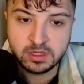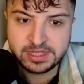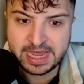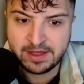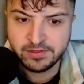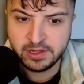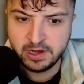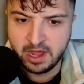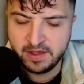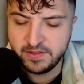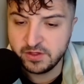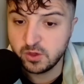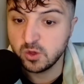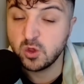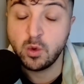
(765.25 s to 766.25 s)
down the line.
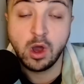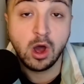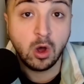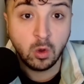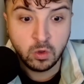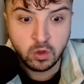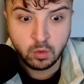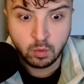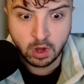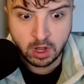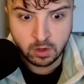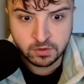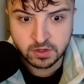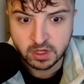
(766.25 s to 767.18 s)
There's also a Whole New World.